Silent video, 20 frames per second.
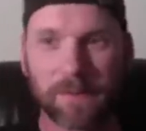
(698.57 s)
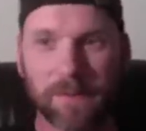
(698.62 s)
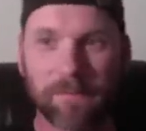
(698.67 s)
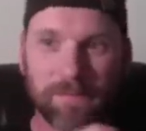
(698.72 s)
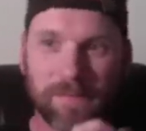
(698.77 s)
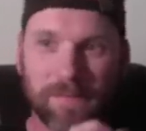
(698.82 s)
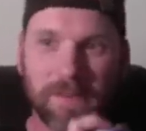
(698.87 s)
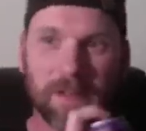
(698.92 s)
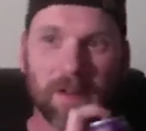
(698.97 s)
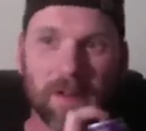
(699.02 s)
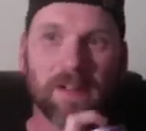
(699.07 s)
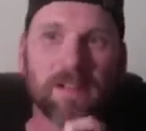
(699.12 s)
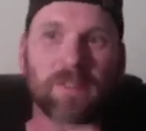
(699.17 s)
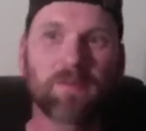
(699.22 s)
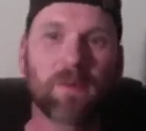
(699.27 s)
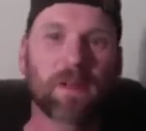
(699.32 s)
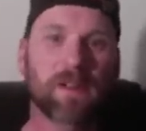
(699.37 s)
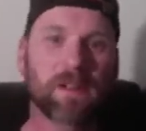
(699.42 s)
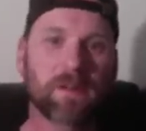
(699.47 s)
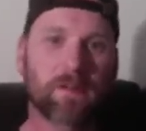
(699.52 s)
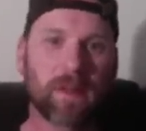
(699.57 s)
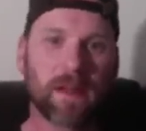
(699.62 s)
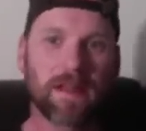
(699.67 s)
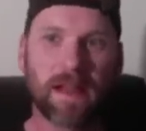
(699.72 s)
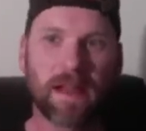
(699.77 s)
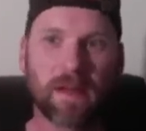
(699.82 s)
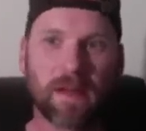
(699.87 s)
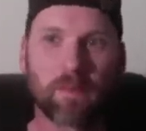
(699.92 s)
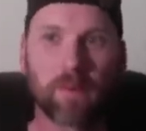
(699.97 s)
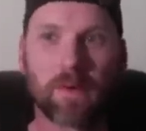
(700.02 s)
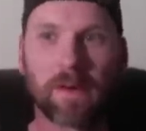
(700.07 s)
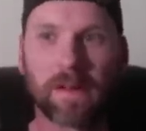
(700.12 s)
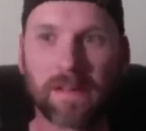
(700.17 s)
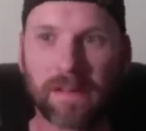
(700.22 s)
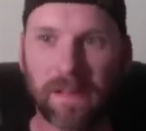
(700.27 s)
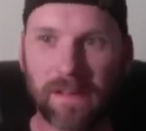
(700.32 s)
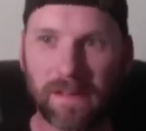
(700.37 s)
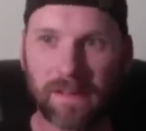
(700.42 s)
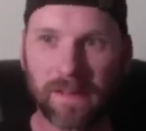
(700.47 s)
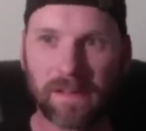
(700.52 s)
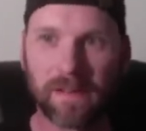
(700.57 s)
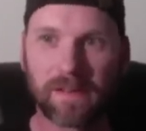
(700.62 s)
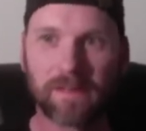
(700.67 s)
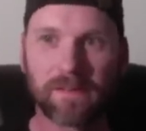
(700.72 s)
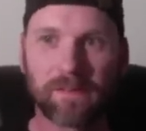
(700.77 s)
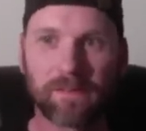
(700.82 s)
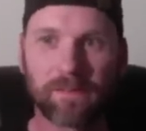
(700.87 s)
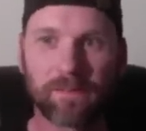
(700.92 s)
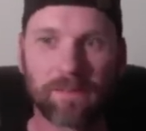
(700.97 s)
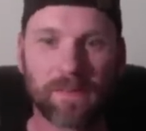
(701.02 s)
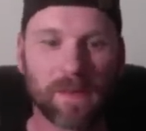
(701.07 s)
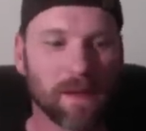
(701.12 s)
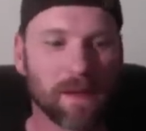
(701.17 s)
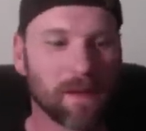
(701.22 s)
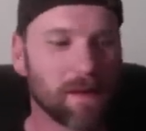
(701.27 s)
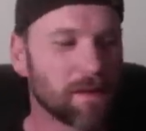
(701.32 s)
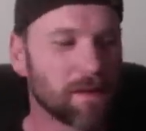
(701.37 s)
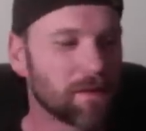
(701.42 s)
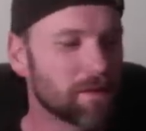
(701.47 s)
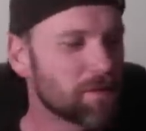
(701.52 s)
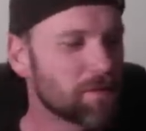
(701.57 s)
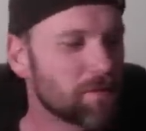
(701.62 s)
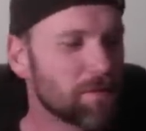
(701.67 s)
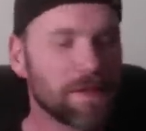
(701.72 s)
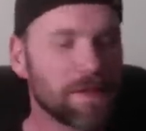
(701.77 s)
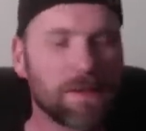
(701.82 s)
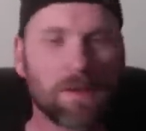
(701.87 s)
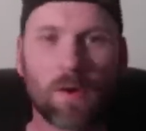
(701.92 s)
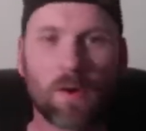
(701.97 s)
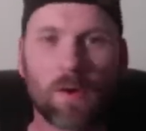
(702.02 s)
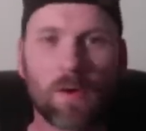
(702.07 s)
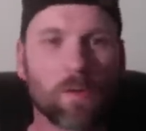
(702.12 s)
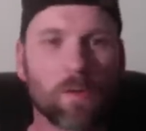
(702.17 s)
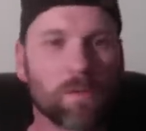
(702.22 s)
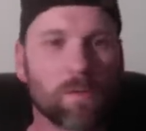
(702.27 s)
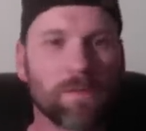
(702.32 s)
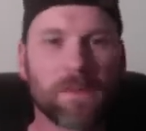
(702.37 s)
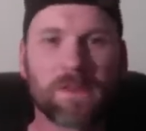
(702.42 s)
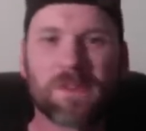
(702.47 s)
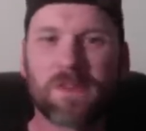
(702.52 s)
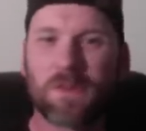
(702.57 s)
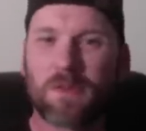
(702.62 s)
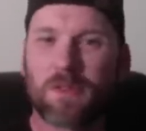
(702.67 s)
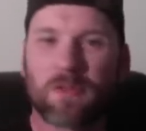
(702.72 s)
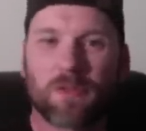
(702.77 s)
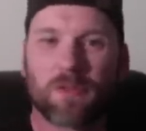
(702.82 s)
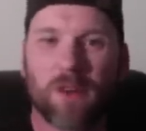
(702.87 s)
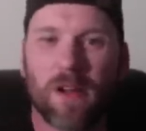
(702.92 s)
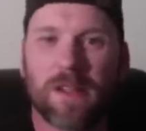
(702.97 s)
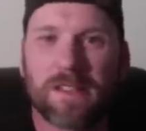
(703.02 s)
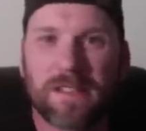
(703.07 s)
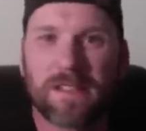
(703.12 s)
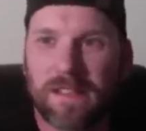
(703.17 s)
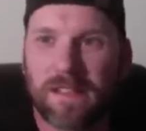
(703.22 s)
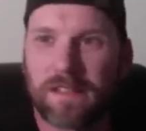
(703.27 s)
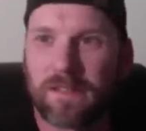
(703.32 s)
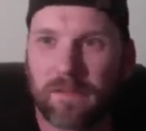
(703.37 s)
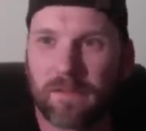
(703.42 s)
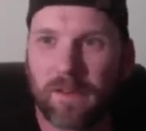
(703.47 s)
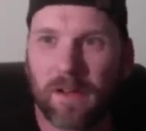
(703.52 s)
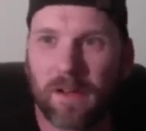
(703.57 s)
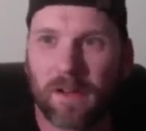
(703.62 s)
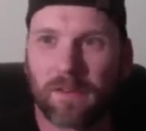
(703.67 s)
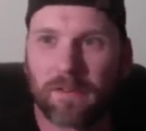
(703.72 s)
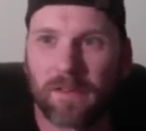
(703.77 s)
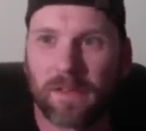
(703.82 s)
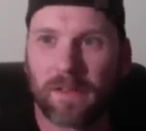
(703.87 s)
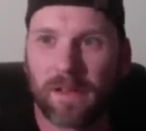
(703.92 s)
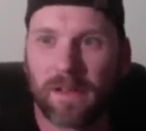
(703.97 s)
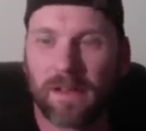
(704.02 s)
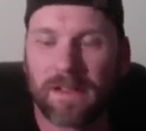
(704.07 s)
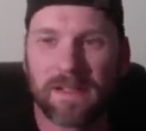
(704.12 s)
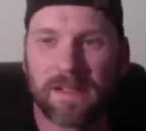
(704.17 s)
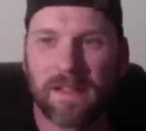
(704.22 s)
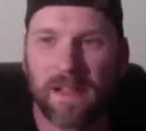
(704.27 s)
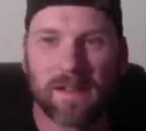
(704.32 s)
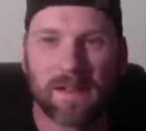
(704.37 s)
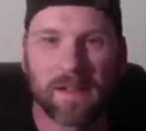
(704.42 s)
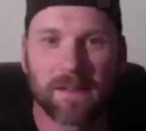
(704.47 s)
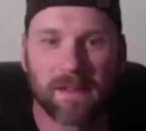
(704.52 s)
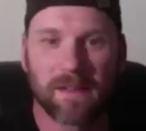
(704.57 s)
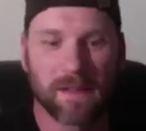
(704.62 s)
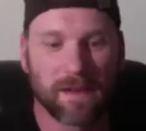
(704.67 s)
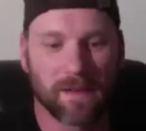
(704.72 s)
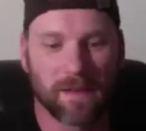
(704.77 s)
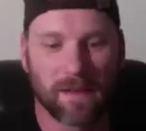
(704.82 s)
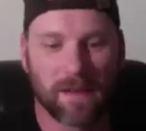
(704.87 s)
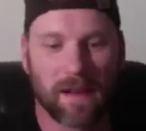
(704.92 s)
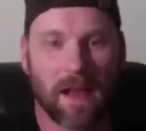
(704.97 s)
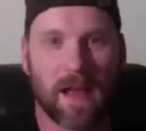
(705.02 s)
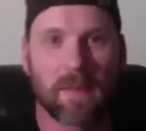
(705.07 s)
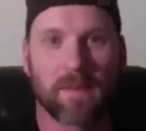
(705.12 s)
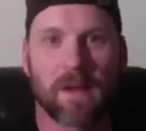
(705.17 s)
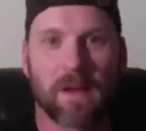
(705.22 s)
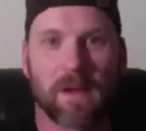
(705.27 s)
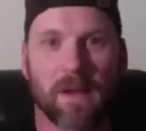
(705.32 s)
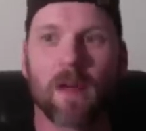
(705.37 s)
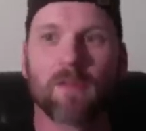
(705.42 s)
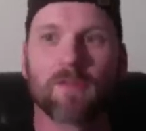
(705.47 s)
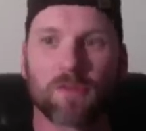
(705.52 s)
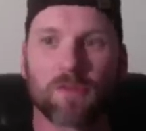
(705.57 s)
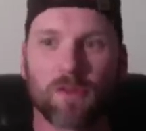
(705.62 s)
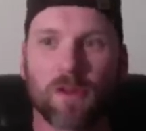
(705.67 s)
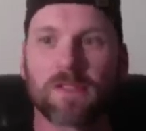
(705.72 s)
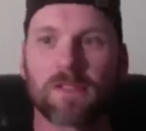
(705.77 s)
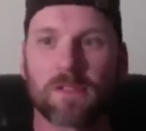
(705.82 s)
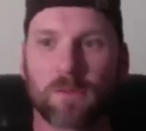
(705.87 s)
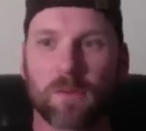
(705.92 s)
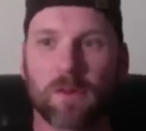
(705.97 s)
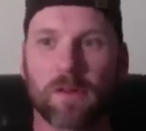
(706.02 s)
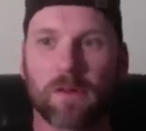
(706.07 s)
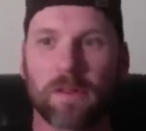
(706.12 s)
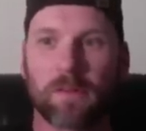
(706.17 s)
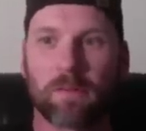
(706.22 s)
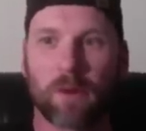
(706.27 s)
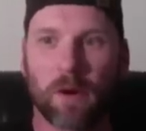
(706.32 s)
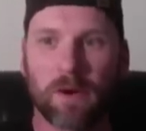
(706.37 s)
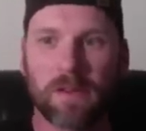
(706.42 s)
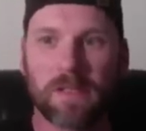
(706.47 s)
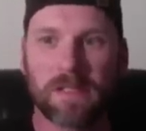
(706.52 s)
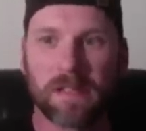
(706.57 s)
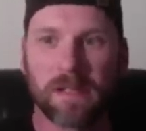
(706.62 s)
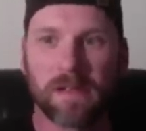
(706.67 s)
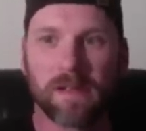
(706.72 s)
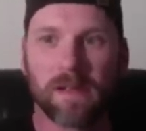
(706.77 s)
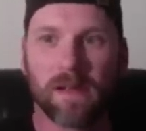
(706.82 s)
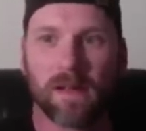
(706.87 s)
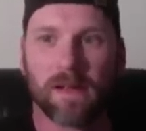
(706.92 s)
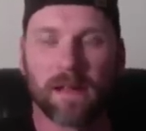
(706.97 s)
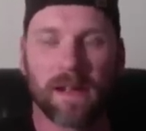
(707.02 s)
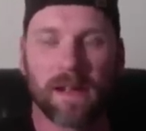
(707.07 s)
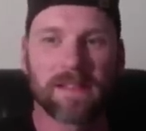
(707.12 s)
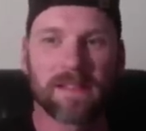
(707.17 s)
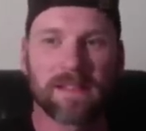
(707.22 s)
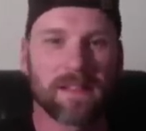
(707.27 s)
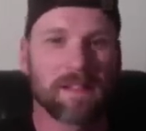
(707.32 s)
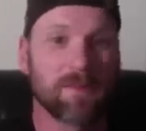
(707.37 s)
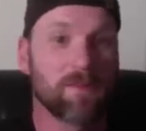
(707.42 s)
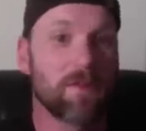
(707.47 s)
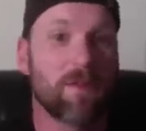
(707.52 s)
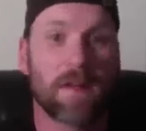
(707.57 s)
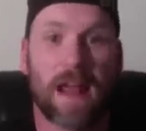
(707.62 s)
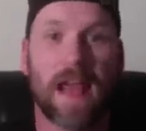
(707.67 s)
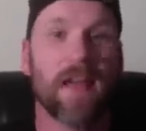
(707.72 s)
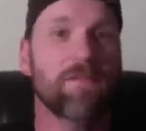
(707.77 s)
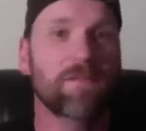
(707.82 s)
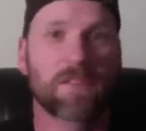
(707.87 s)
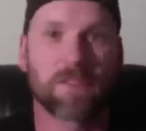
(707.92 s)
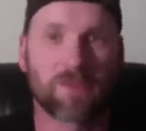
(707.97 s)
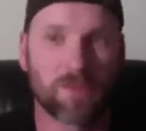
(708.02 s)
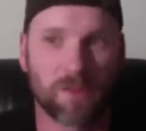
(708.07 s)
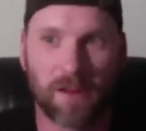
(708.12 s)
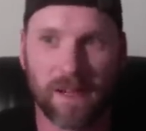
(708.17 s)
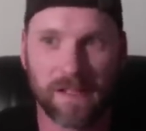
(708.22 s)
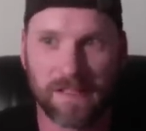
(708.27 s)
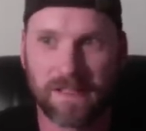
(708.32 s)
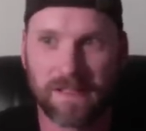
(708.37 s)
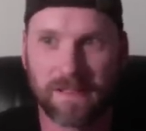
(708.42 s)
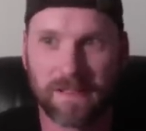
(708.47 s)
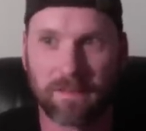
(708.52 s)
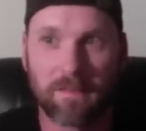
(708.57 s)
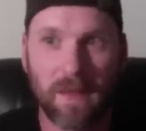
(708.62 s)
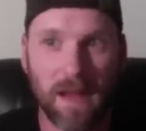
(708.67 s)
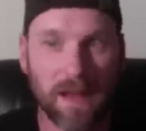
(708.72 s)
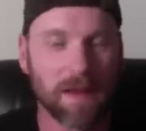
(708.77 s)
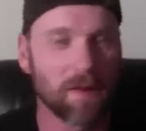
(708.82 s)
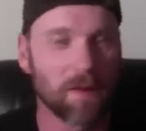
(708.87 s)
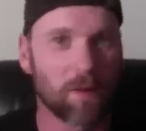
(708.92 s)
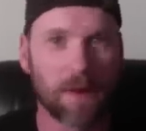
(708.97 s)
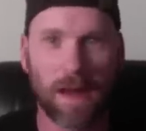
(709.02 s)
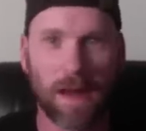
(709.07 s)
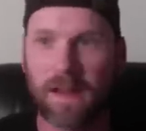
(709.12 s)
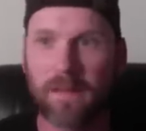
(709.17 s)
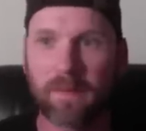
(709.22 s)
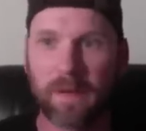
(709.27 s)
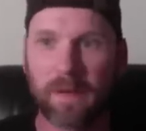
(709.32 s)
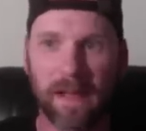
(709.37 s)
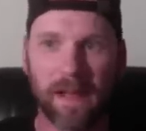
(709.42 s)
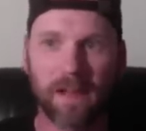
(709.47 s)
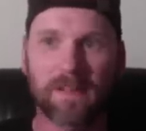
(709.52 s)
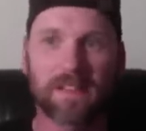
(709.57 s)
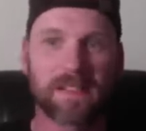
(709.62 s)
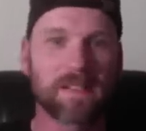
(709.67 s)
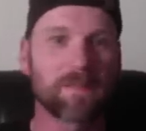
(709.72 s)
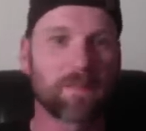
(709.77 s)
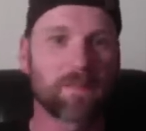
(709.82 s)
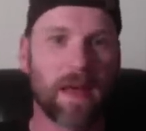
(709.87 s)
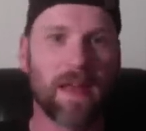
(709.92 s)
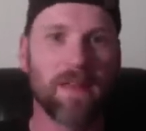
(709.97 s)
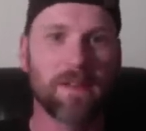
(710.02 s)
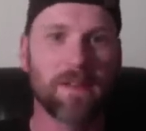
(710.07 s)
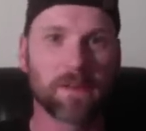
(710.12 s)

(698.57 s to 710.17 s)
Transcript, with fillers: So I just wanted to make that point that there's really no there's no trust involved, and it's not that that I'm an untrustworthy person. It's that you don't have to trust me or anybody else to pay you.